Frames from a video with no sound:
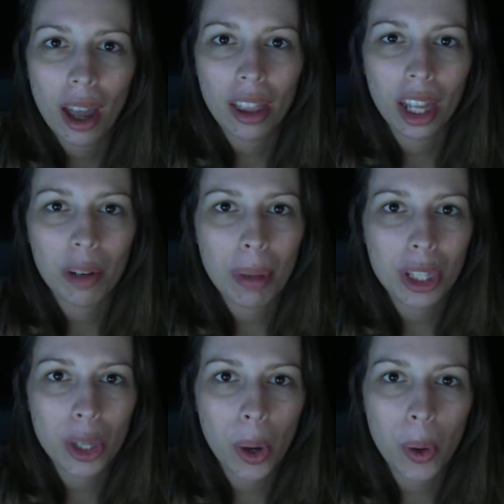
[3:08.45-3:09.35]
A lot of my
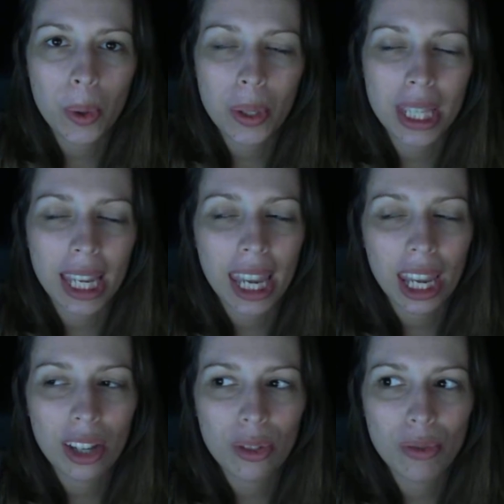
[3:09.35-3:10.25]
toes I
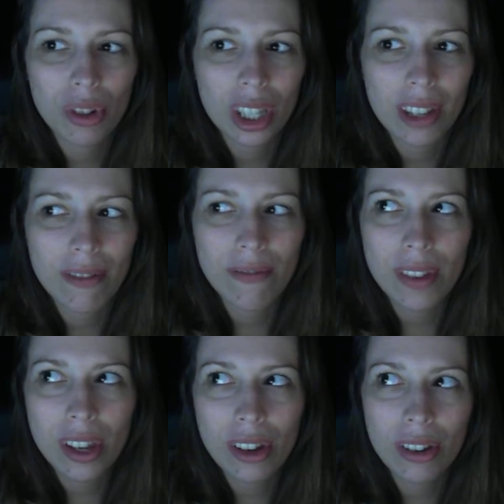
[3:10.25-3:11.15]
can't really
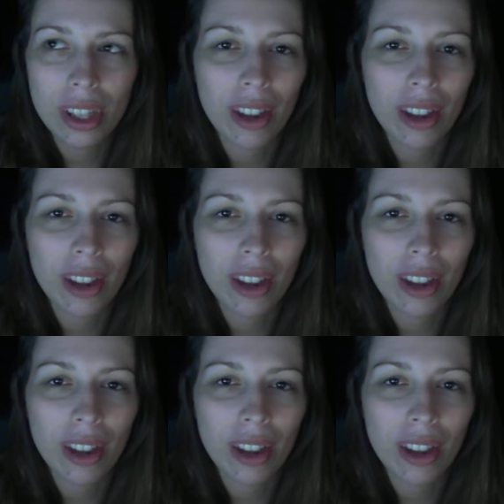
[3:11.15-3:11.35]
feel.